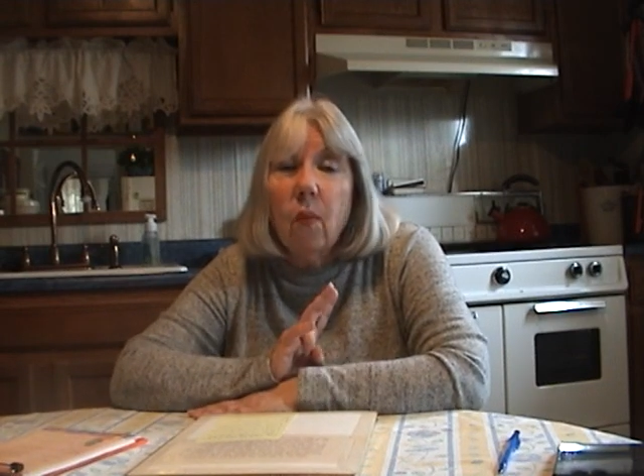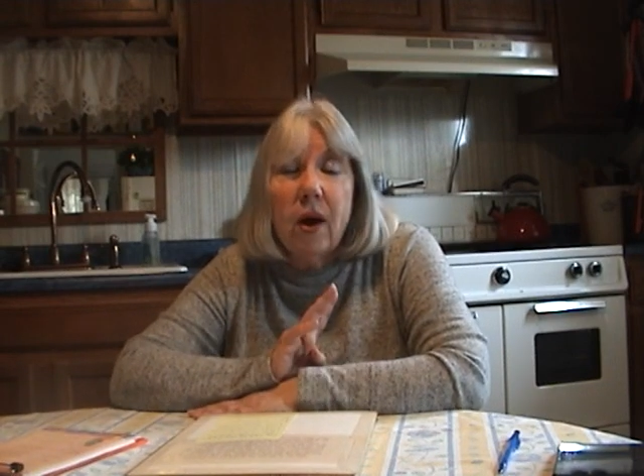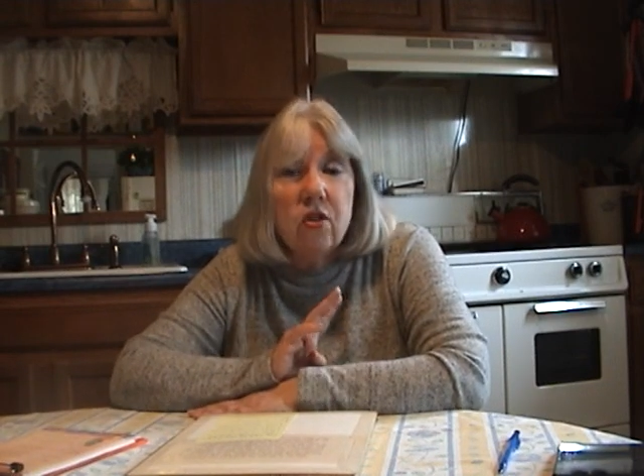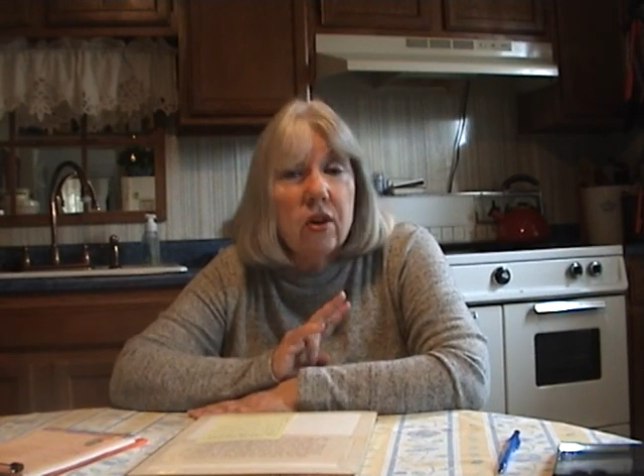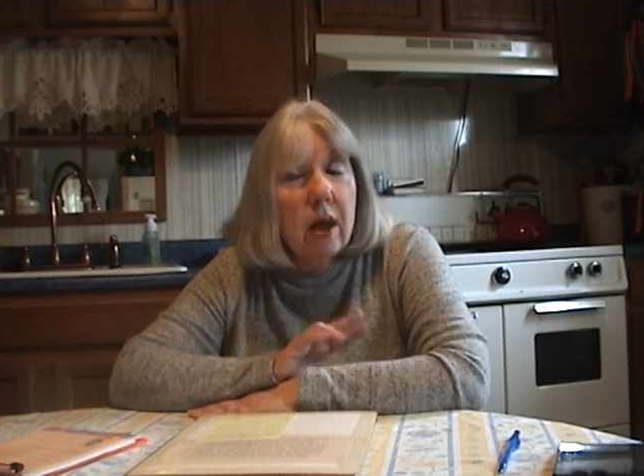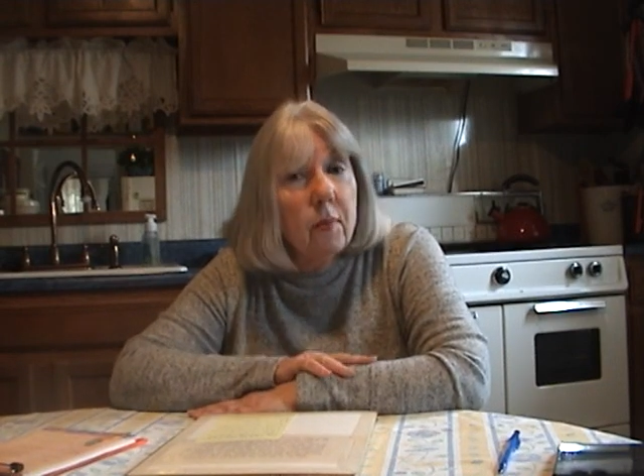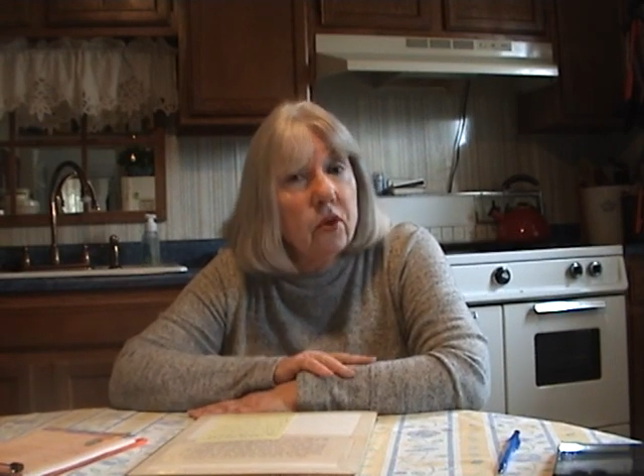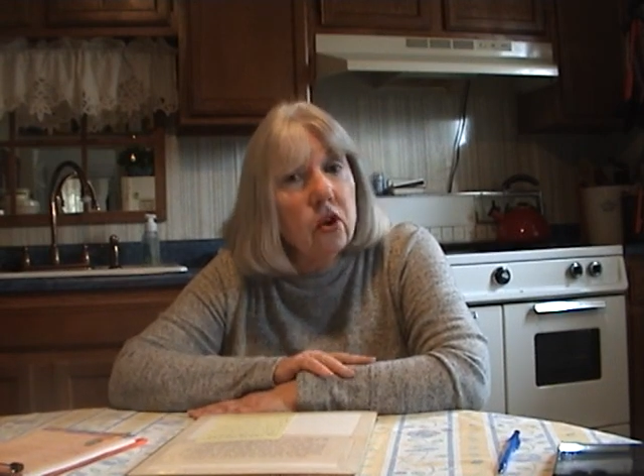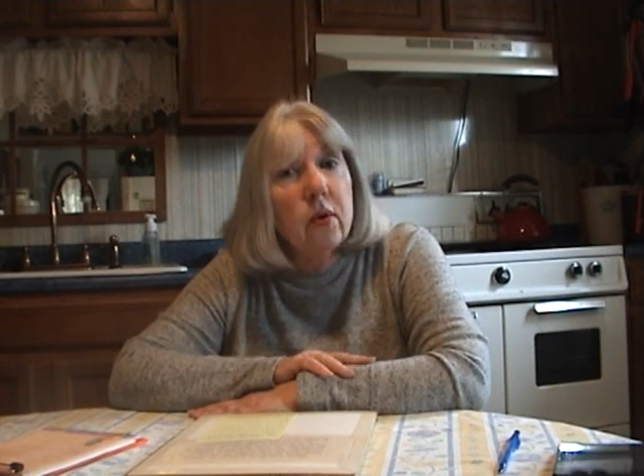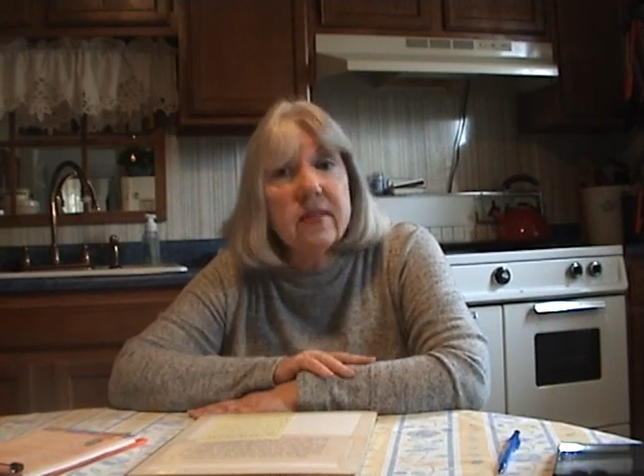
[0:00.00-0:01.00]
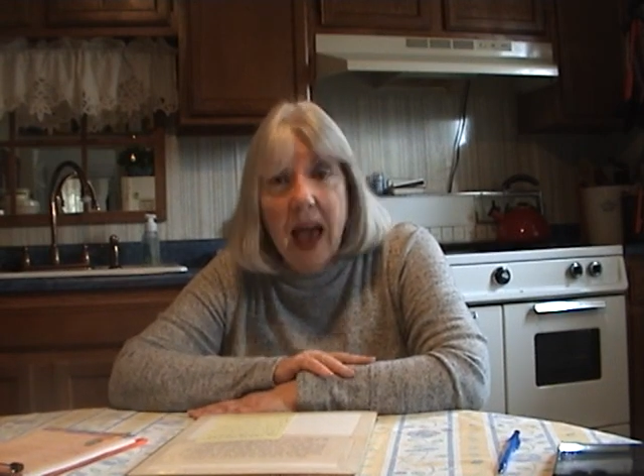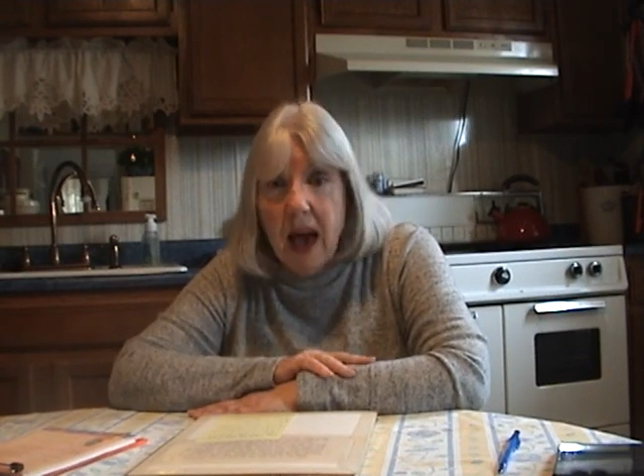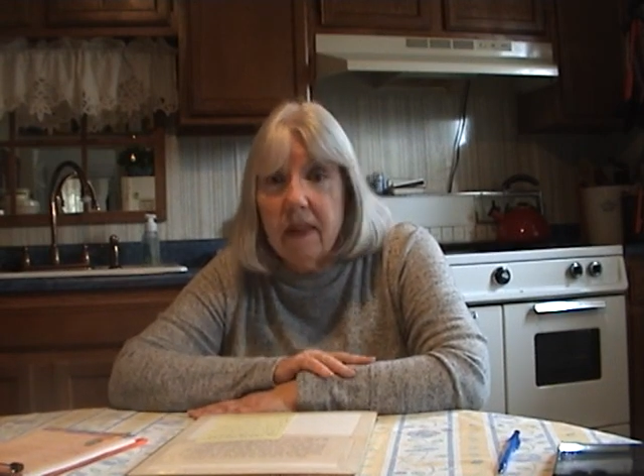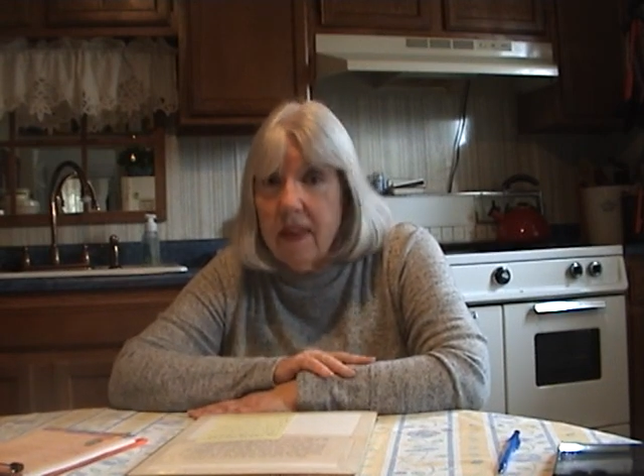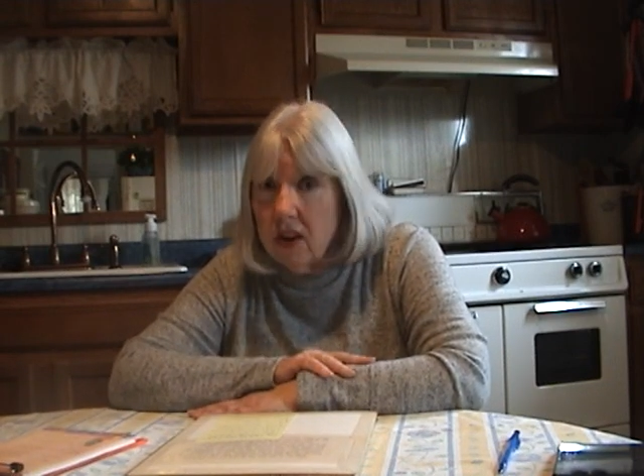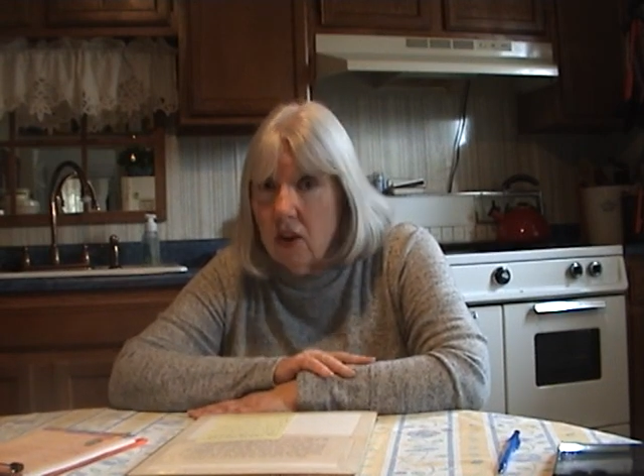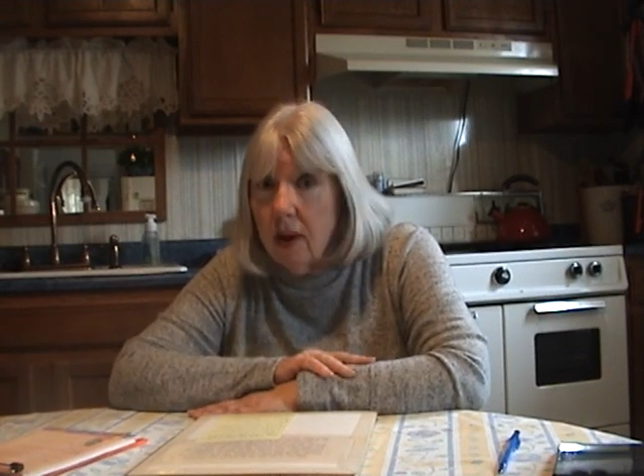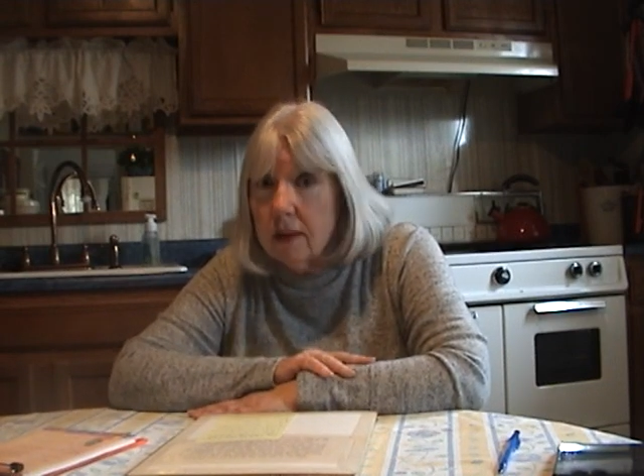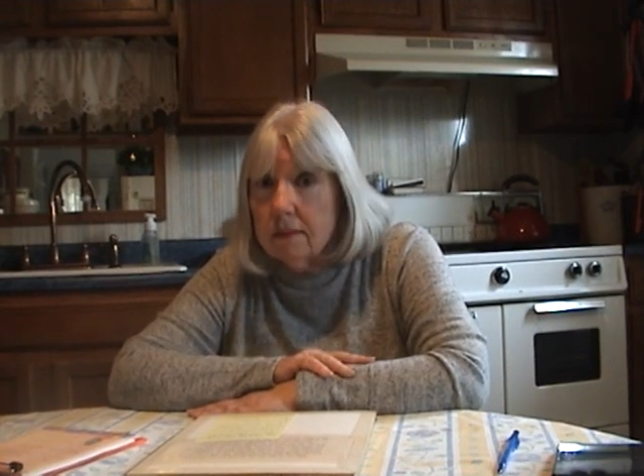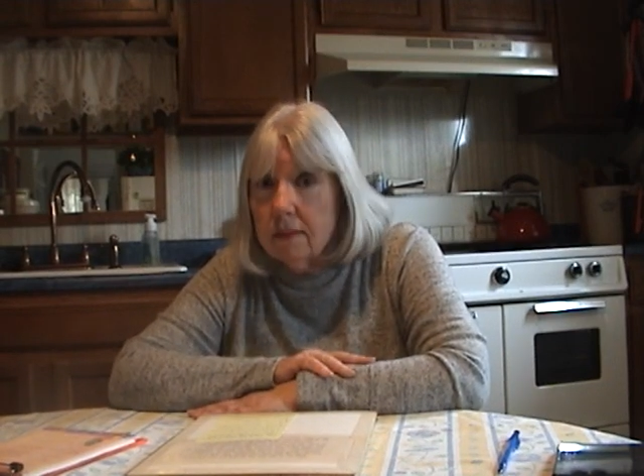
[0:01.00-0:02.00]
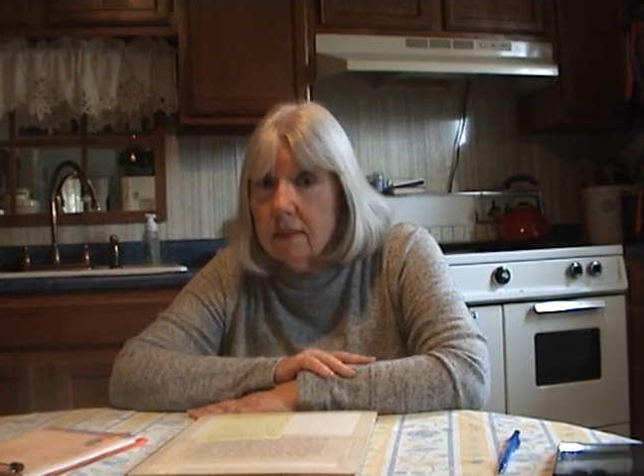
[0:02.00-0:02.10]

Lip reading: question number 2 is, how did they do it?